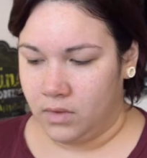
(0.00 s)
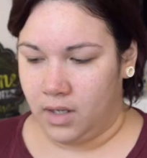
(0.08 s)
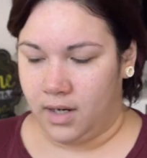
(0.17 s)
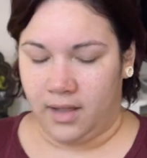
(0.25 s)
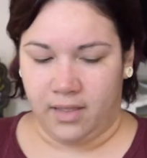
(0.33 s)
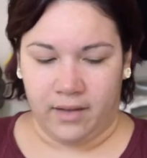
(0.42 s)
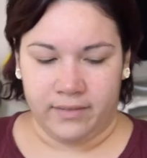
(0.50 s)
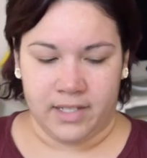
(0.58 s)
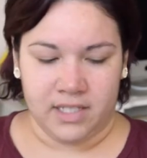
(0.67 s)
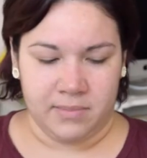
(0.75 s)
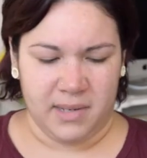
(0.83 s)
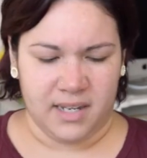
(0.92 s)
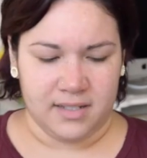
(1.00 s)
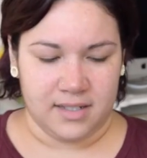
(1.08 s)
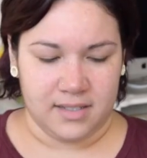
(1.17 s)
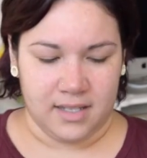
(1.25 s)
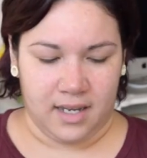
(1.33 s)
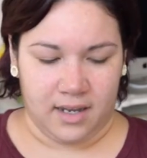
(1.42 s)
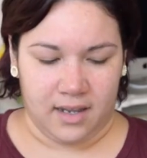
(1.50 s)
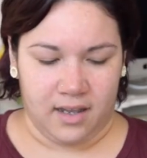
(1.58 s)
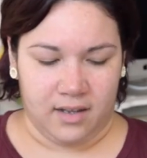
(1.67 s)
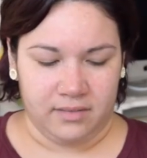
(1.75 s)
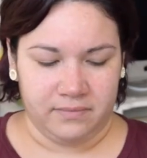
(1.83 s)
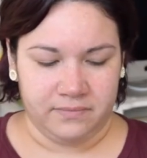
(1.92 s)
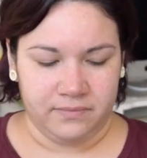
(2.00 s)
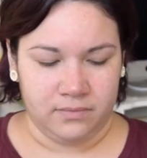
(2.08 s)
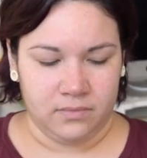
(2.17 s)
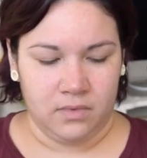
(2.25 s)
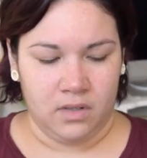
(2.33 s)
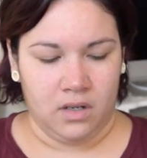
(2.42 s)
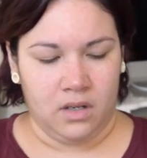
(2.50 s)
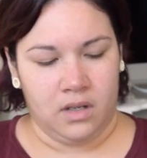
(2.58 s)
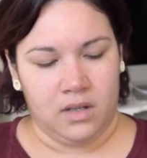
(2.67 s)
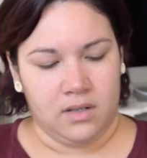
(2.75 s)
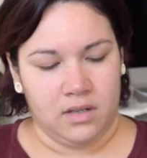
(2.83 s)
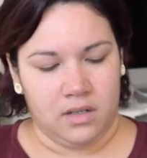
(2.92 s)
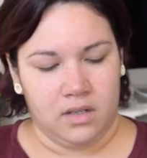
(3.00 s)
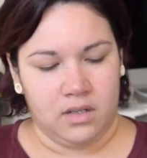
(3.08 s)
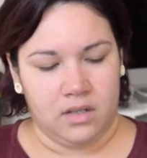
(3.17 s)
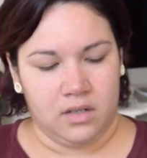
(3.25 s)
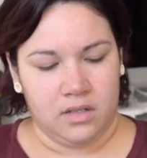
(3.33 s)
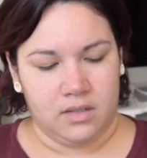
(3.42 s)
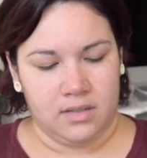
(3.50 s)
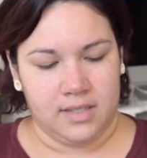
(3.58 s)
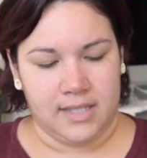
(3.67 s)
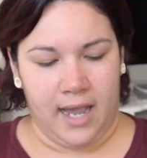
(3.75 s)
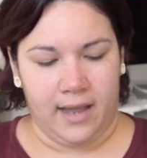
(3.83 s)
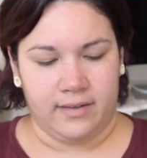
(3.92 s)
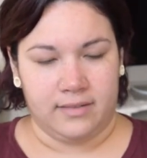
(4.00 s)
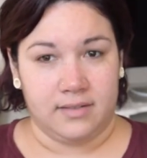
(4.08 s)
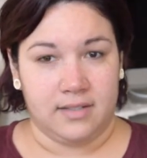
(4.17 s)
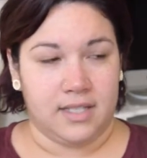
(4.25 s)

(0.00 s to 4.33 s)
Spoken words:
And I love this because it's like a satin